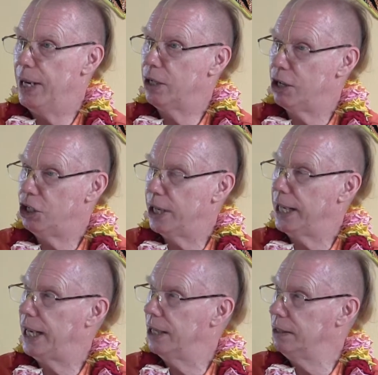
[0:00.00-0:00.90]
when Krishna
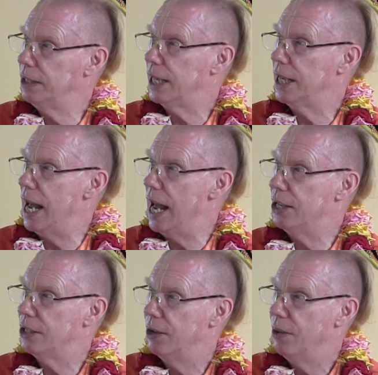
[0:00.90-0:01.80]
killed the cart,